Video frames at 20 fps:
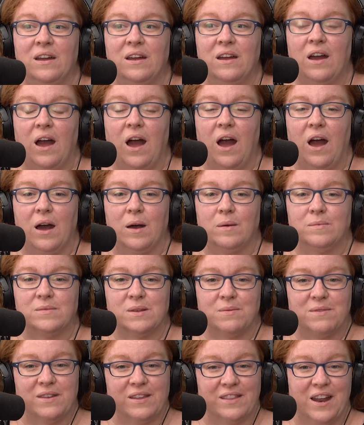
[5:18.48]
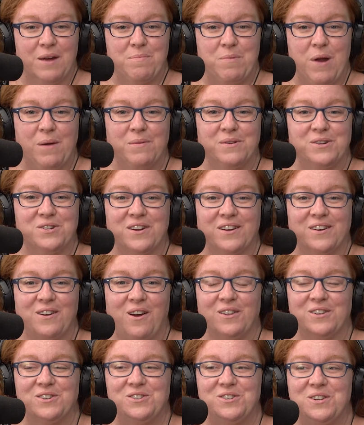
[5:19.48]
something that I probably should
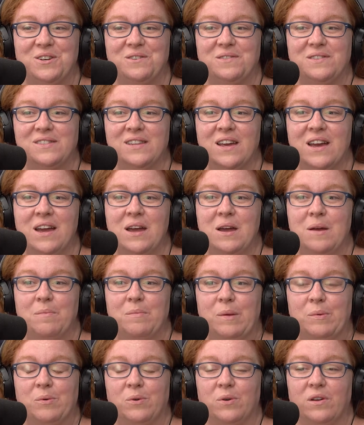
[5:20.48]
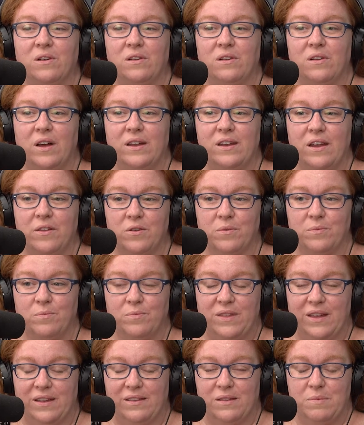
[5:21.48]
acknowledge too is another
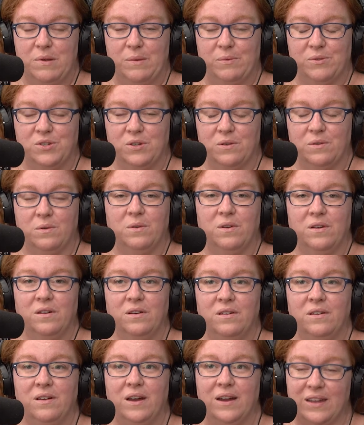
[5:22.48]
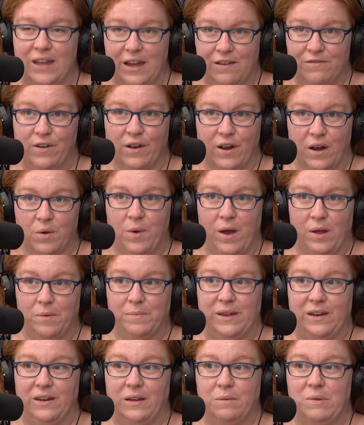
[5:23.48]
thing that people do, again, very
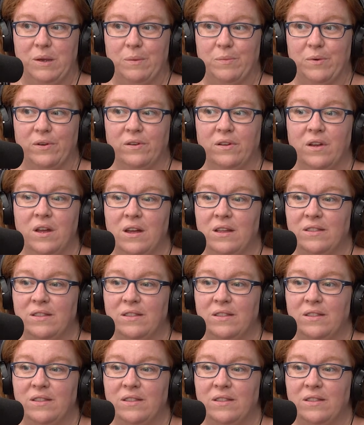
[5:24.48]
well-meaning people.